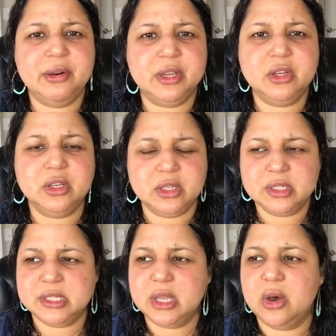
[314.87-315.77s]
very
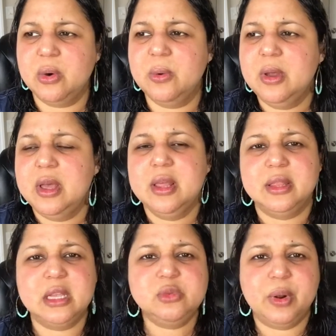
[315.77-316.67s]
good. So
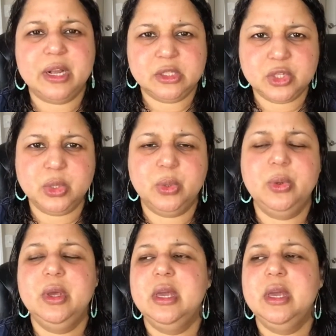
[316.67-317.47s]
that's what I'll do.